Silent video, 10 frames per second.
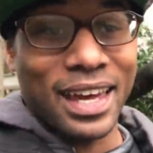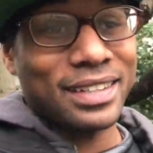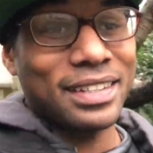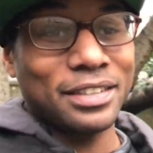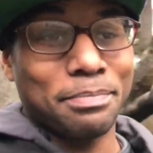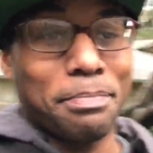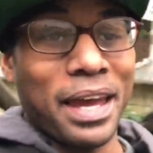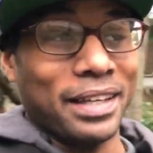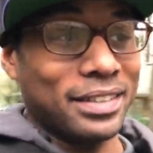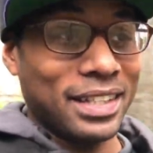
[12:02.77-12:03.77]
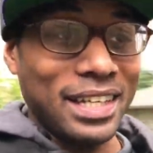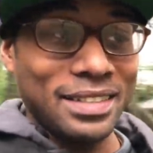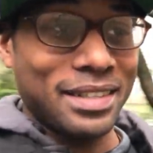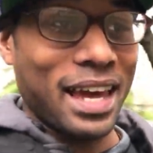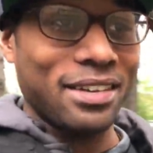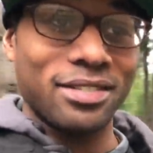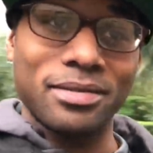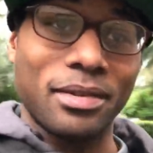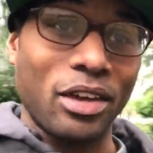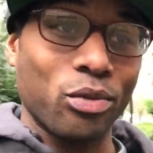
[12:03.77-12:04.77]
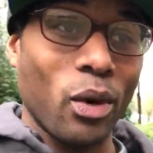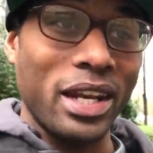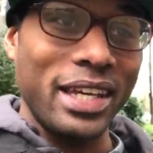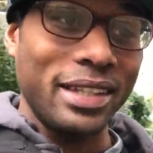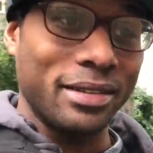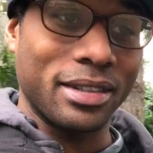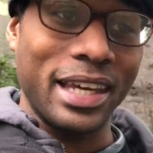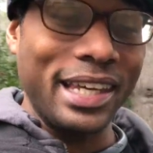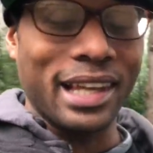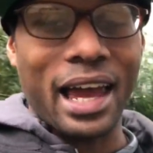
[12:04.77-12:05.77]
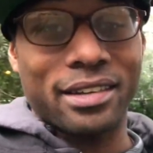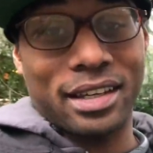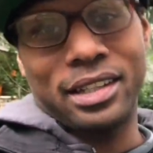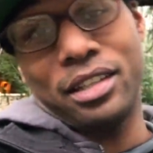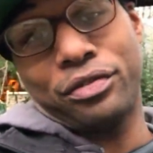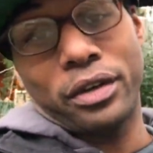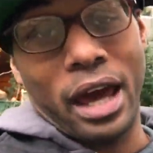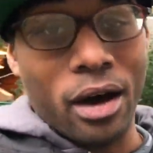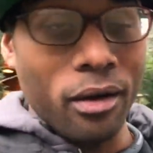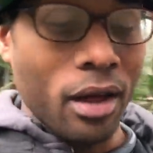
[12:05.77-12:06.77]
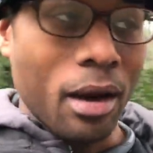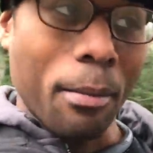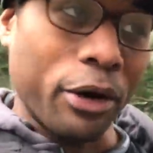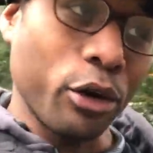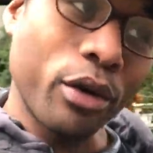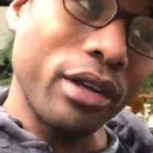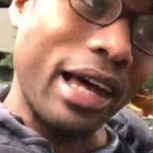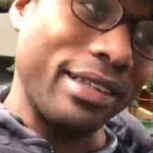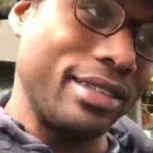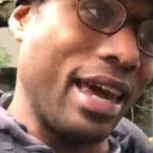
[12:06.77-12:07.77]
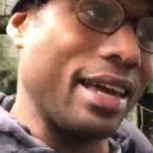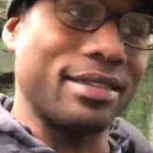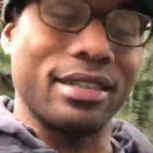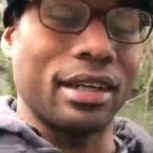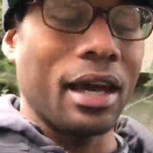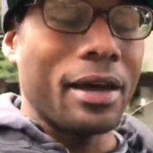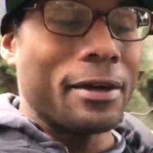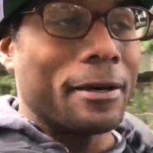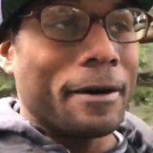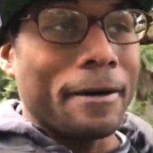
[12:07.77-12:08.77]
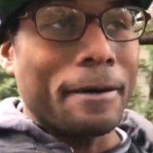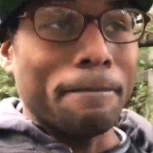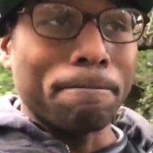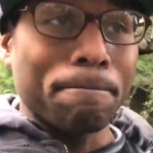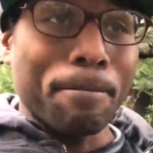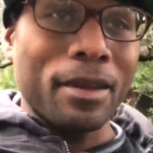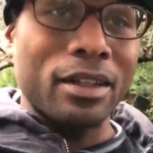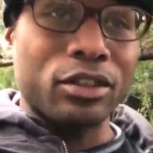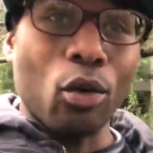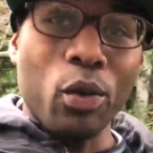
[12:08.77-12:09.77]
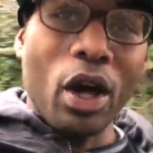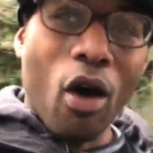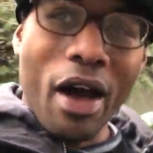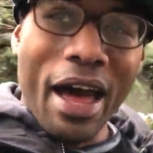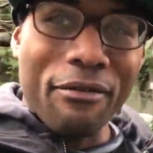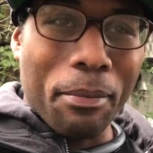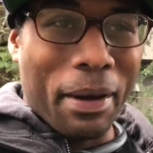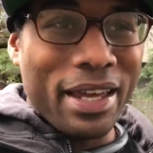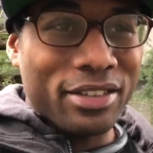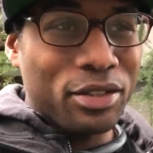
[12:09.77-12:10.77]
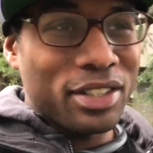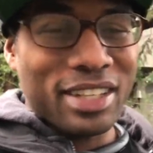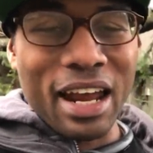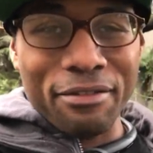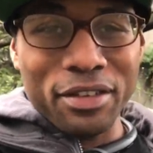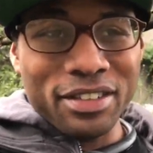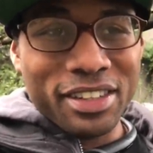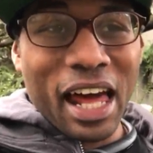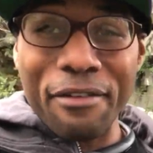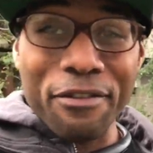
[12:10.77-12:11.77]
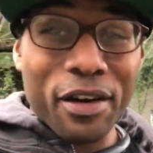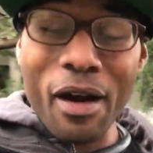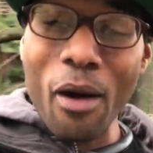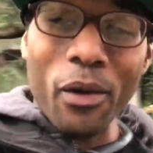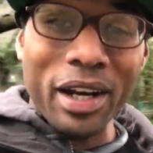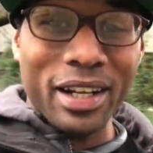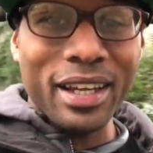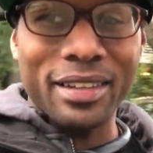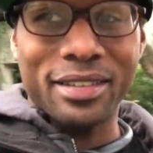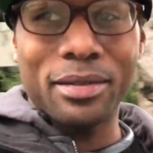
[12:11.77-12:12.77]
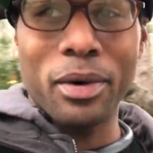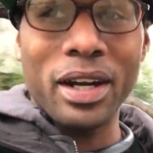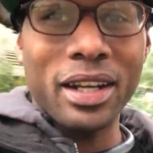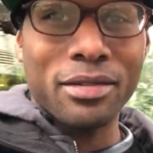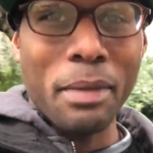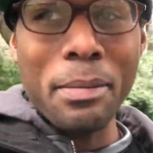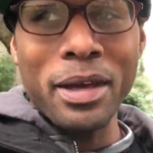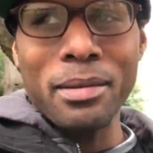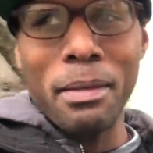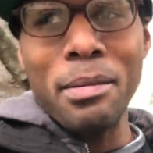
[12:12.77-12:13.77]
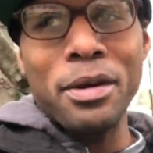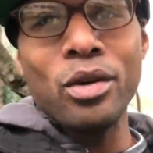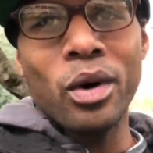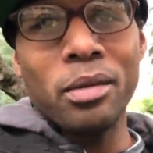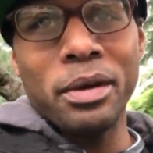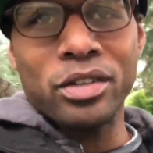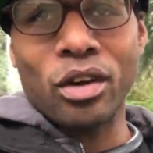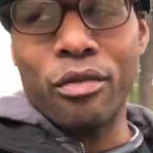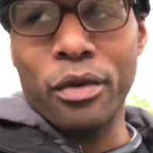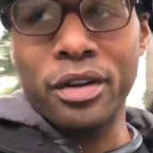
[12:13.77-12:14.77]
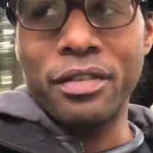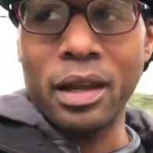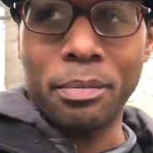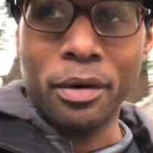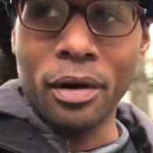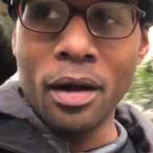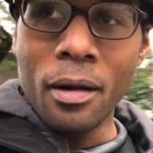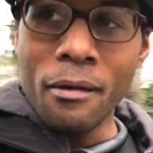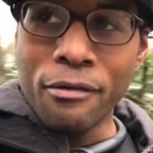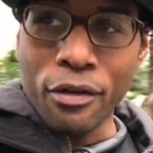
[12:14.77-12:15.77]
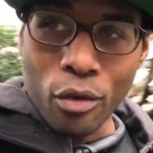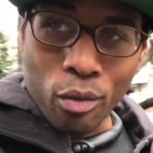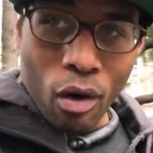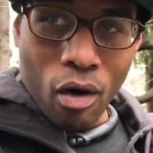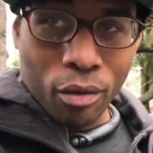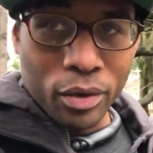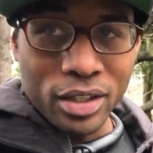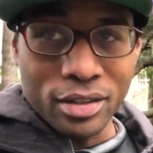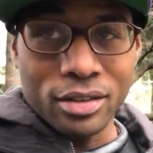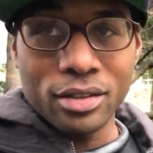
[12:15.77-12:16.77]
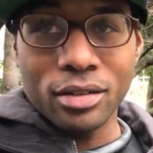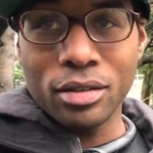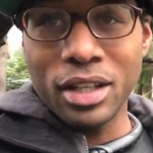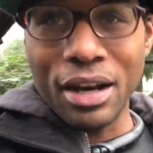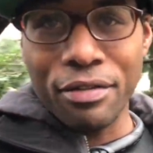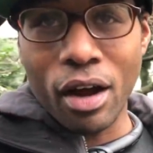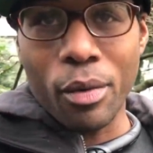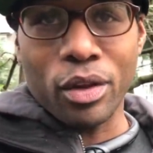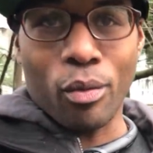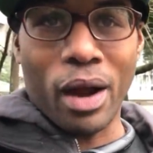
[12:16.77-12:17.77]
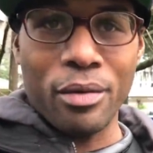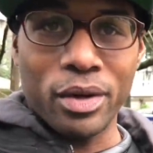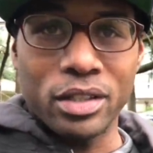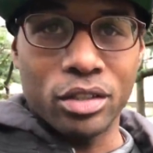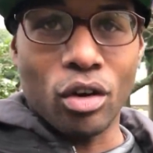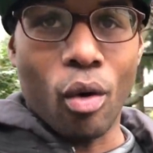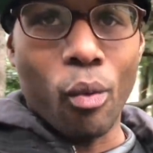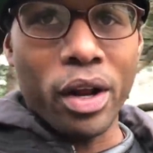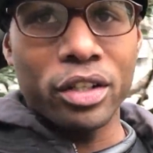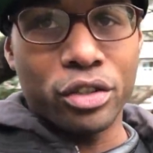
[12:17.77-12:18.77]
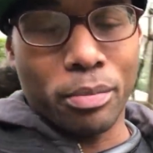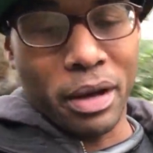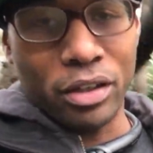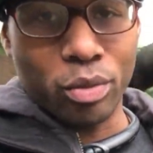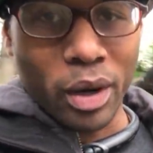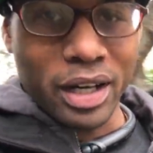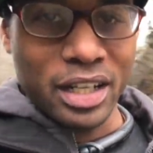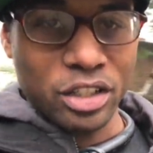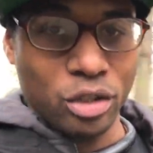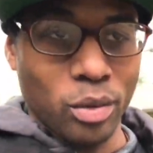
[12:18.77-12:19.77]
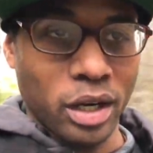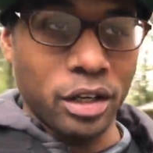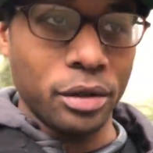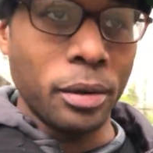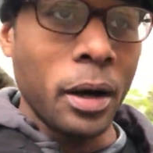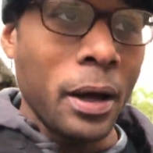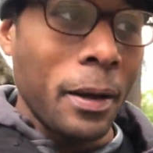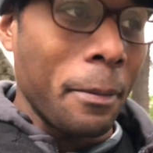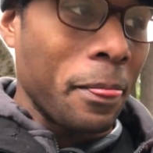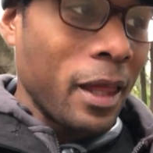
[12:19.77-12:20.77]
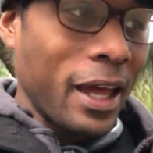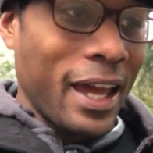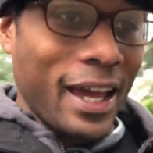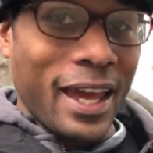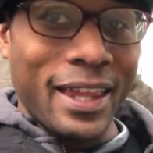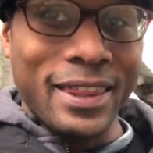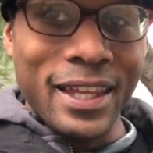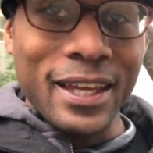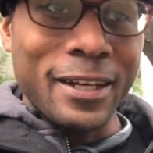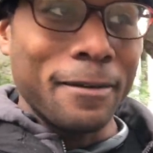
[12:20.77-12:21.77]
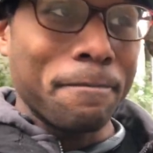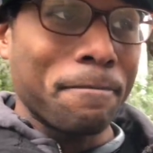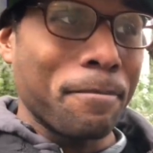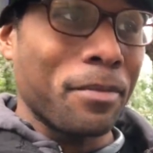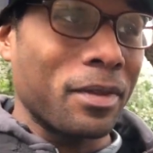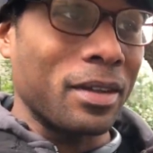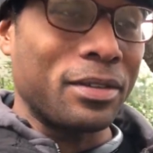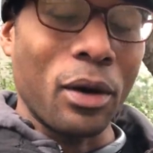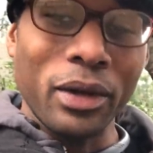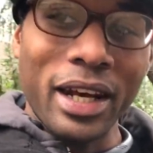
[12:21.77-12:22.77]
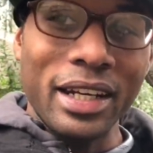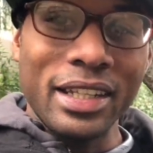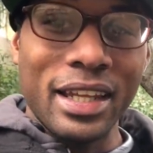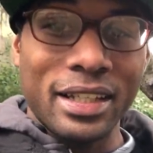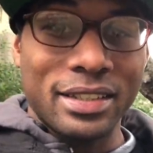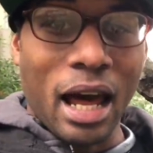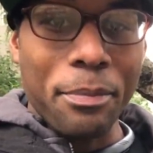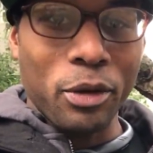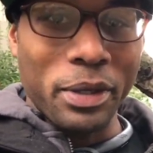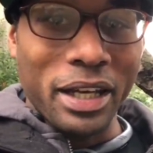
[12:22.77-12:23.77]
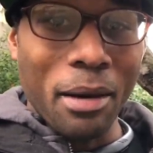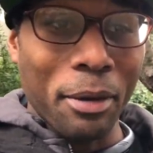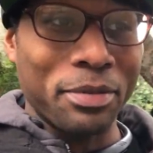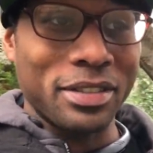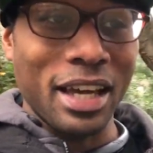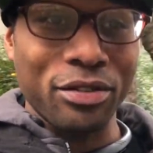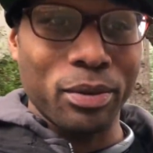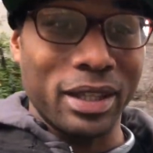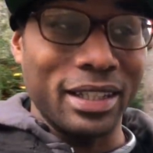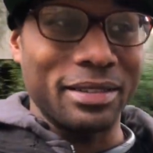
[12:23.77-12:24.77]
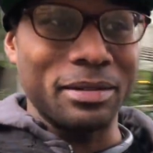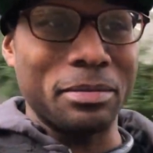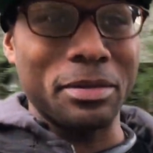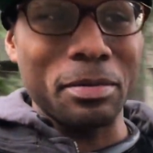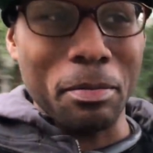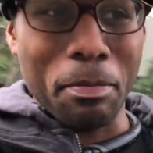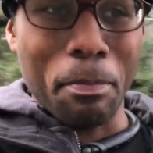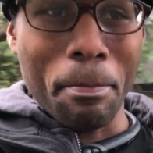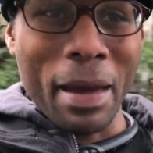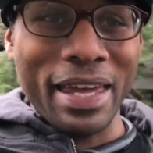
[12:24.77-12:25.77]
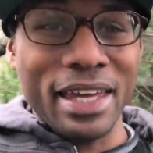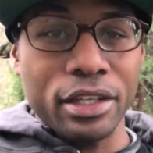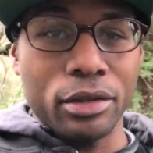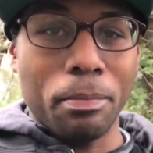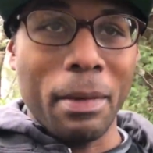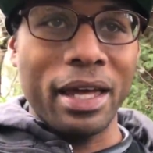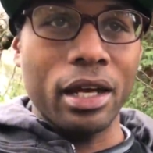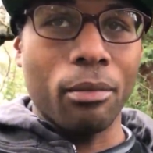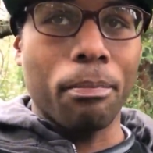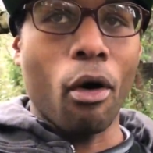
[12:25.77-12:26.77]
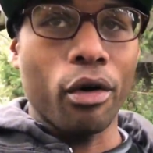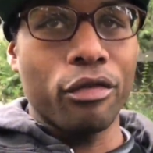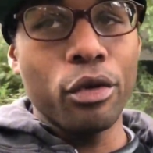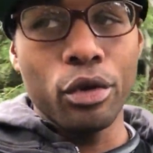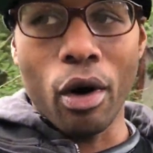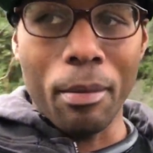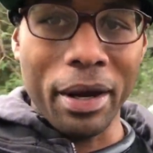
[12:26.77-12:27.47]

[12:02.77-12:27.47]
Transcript: That's his base. That's what he likes, at least for now. My daughter likes dancing. So we all have a base. You just gotta figure out what it is. Maybe you want to be a software developer for the wrong reasons. So you gotta figure out what the right reasons are. What is your base? What it is you want to do? And then don't let anything stop you. Become obsessed with it. Make it a part of who you are.